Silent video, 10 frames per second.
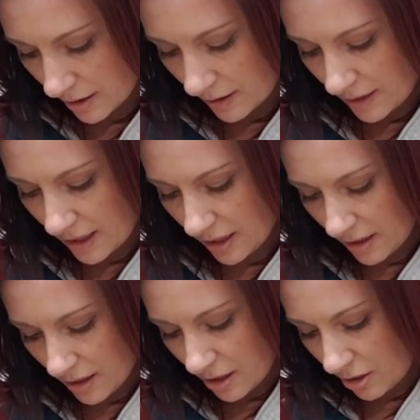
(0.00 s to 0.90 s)
then
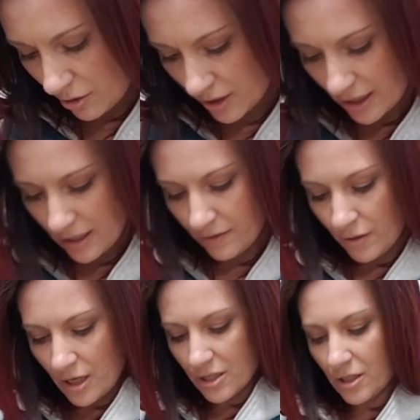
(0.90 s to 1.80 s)
you
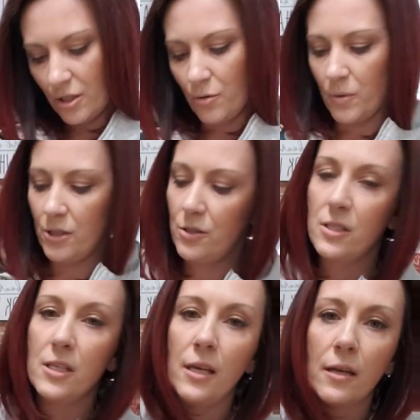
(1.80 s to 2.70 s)
want to
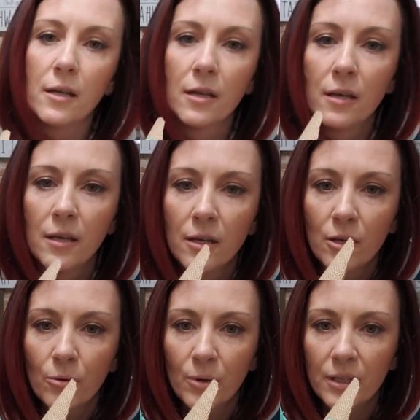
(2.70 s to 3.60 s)
take
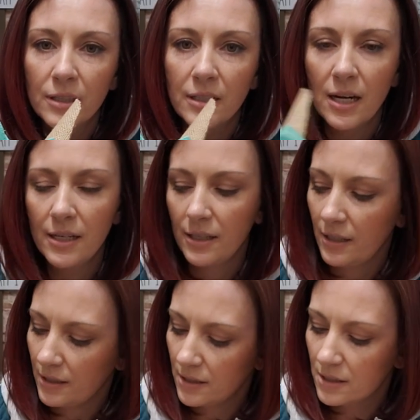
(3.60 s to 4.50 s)
where the dot
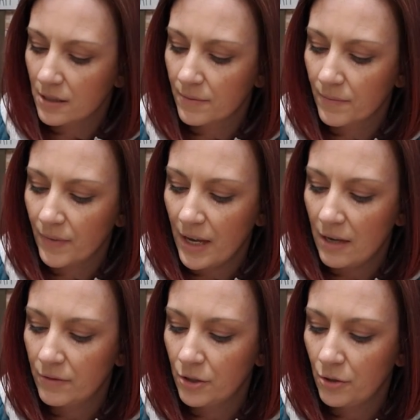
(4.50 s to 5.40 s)
is
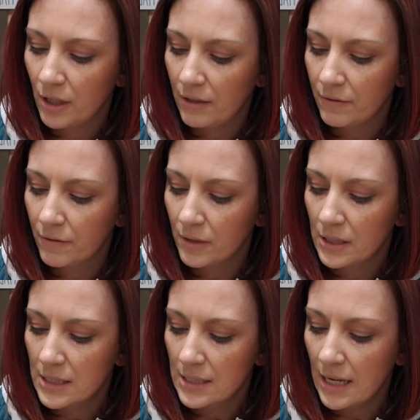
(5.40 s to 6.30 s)
after you have
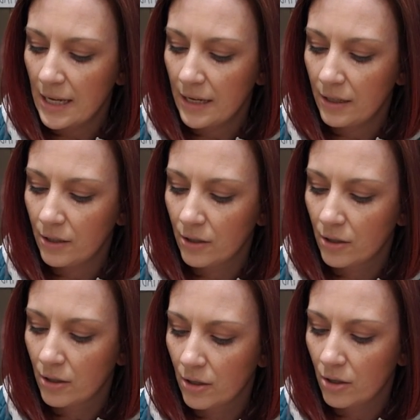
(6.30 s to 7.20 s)
decided
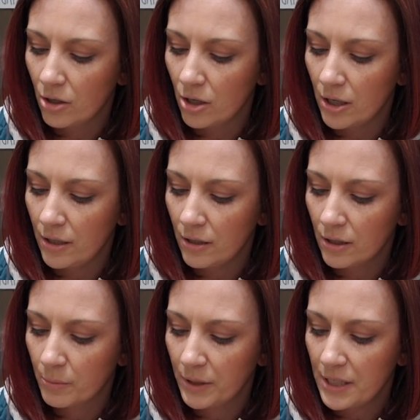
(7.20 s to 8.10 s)
on
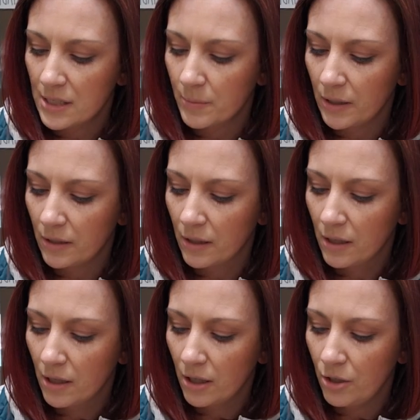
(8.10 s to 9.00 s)
the placement,
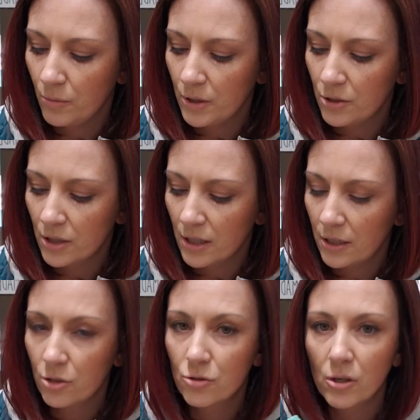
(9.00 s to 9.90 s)
and you want to kind
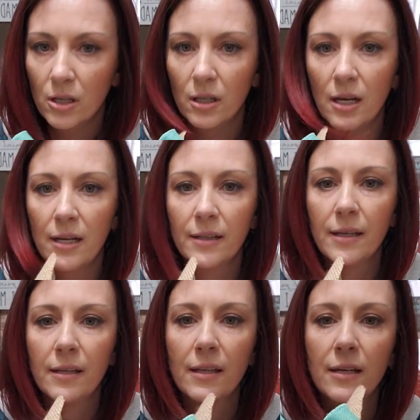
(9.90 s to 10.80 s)
of draw a line
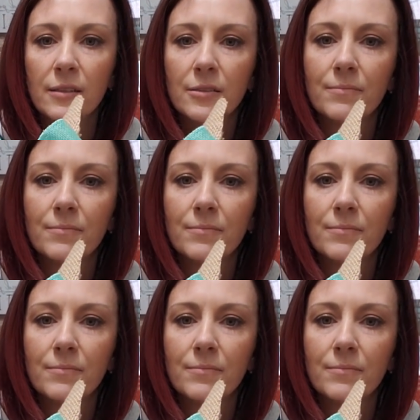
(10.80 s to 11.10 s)
like that.